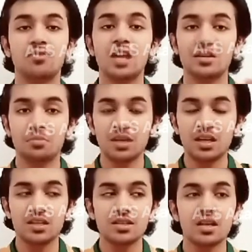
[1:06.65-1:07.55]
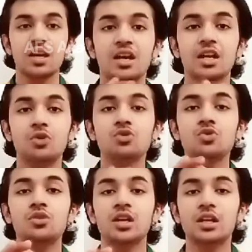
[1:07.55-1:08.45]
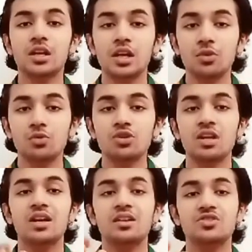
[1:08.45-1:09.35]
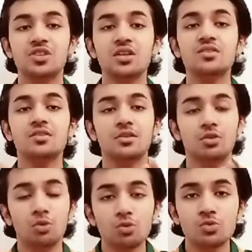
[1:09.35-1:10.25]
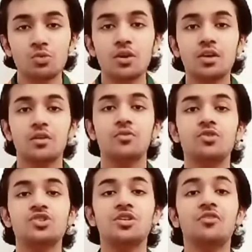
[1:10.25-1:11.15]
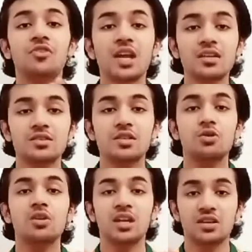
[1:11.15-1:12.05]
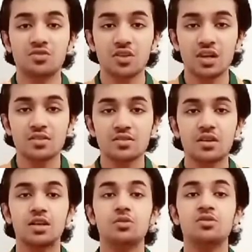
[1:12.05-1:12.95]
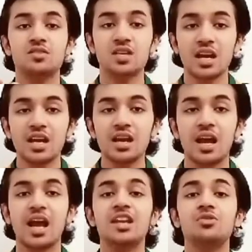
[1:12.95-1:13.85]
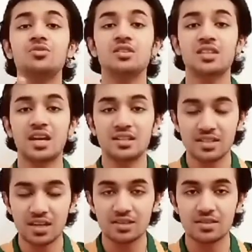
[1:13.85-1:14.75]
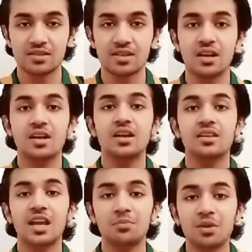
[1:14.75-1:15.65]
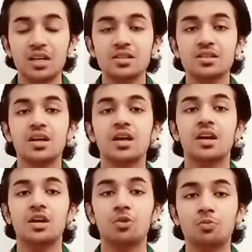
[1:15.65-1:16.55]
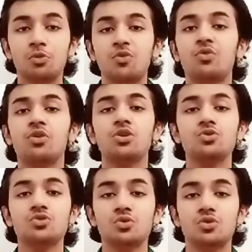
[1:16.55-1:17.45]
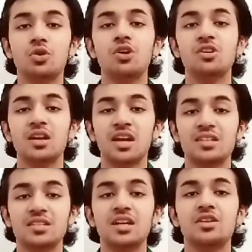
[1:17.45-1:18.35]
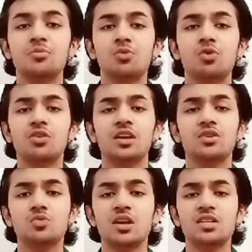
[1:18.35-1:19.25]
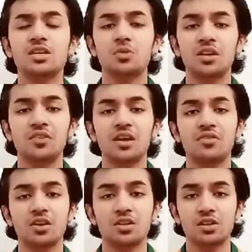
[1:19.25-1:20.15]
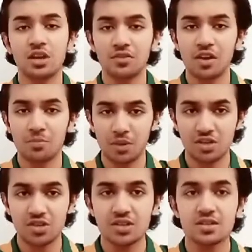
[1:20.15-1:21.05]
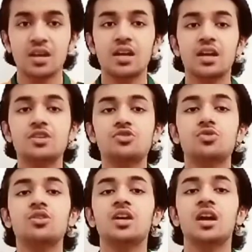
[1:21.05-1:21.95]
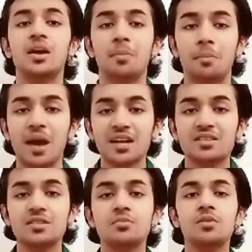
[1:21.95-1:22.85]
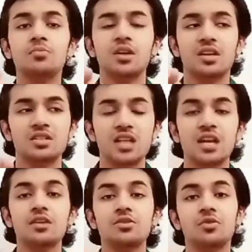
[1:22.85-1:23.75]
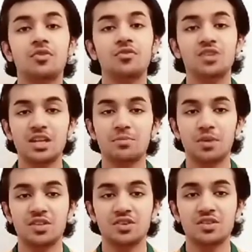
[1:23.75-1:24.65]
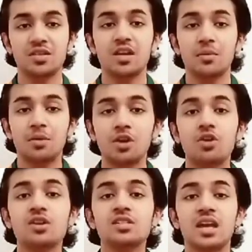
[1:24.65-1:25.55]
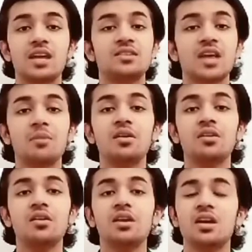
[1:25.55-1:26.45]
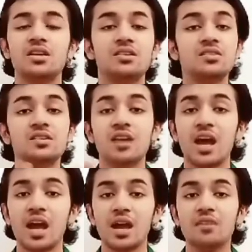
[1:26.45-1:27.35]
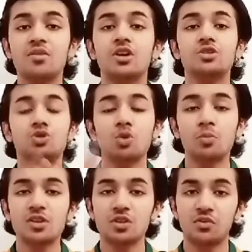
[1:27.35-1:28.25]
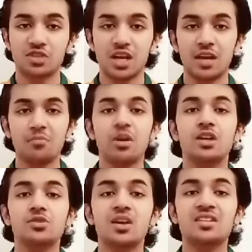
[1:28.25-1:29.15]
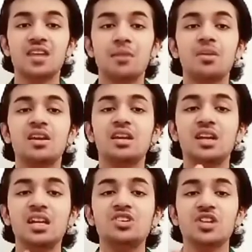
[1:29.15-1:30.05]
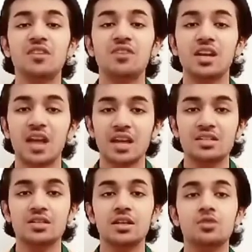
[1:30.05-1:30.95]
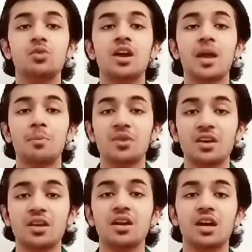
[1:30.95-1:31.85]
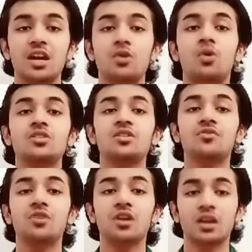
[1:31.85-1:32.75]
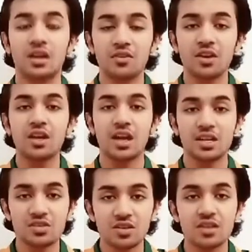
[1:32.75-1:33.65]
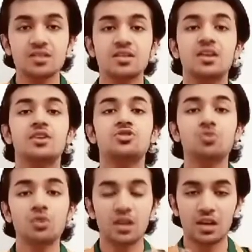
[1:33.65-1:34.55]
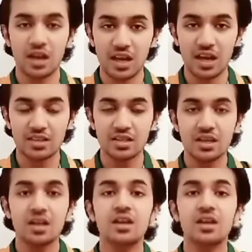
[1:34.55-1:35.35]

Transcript: That means you should include just those work which reflects your interest, your style and your design sense. That means your portfolio should not exceed more than 20, 25, 30, 35 pages. It should maximum 10 to 15 pages because examiner doesn't have so much of time to examine each and every candidate who are appearing in order for giving entrance to NID.